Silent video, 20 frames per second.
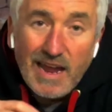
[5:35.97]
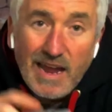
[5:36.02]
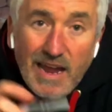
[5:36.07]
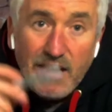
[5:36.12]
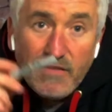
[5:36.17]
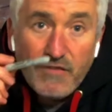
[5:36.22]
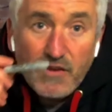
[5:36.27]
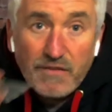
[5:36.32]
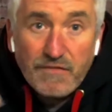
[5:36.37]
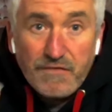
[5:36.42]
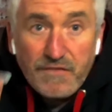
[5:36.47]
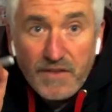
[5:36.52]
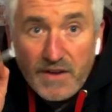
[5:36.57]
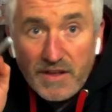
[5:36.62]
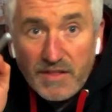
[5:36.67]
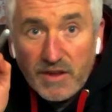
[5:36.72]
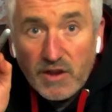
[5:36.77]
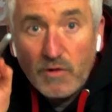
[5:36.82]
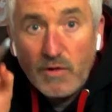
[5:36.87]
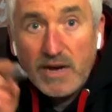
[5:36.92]
If you have
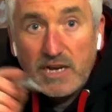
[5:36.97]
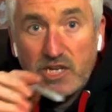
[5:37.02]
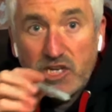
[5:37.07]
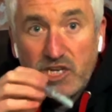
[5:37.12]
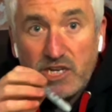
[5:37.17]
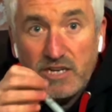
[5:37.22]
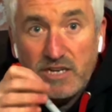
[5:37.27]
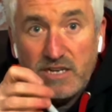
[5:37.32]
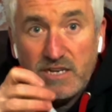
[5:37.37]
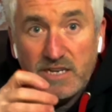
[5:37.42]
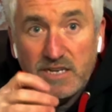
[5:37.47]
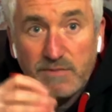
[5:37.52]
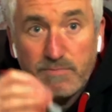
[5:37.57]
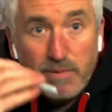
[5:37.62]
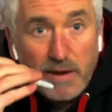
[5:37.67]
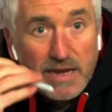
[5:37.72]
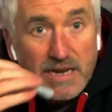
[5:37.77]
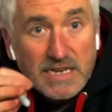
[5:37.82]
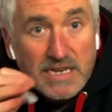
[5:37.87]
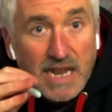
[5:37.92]
further questions,
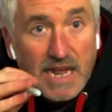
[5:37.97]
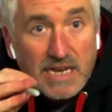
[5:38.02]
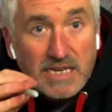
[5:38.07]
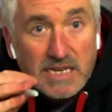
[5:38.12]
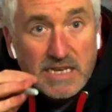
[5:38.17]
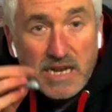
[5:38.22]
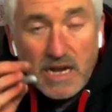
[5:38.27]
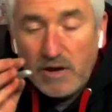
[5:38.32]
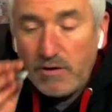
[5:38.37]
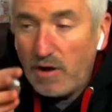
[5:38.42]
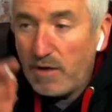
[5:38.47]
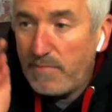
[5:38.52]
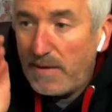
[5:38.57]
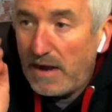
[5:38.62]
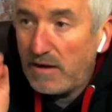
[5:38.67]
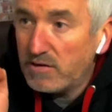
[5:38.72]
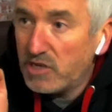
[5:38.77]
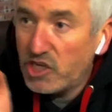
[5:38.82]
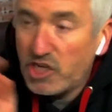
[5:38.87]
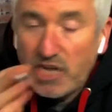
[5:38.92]
please let us know
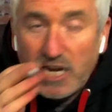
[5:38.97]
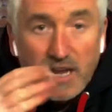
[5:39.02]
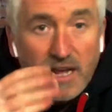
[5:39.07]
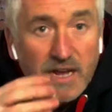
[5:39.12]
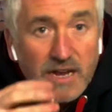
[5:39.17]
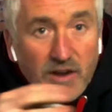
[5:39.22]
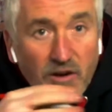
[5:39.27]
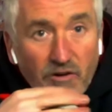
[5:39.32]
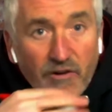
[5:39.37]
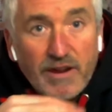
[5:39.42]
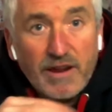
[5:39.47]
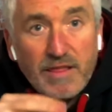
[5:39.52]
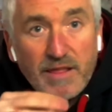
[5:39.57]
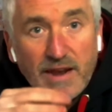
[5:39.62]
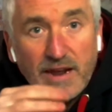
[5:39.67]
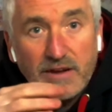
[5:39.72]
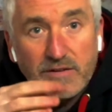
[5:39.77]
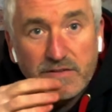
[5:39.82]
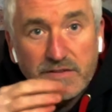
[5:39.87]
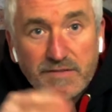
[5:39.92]
about chilling or anything
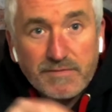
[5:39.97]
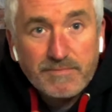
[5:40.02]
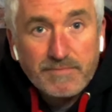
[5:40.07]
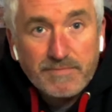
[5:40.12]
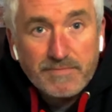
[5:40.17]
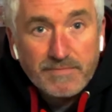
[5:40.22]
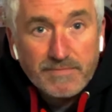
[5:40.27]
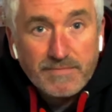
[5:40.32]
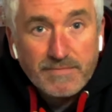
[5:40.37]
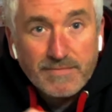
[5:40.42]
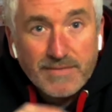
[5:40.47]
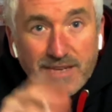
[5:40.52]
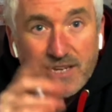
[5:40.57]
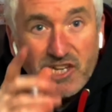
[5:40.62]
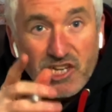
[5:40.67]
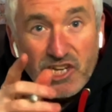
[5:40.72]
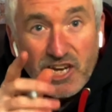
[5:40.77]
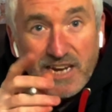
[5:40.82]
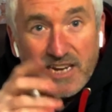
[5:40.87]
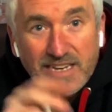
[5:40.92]
else.
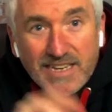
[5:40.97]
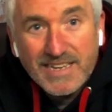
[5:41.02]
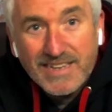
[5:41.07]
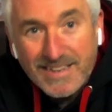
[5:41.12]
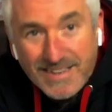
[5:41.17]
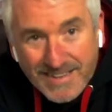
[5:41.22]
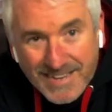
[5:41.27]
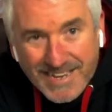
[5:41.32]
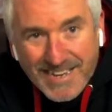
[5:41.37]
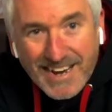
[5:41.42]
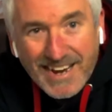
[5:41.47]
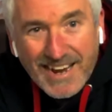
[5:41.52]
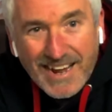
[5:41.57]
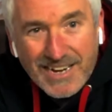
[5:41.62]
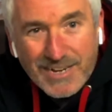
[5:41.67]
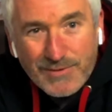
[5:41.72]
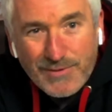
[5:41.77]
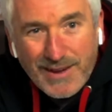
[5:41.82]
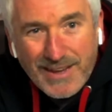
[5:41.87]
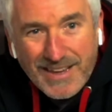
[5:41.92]
Cheers. See you
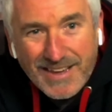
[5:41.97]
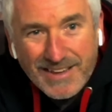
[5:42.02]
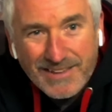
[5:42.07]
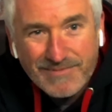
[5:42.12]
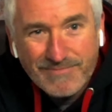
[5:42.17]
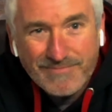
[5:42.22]
next week.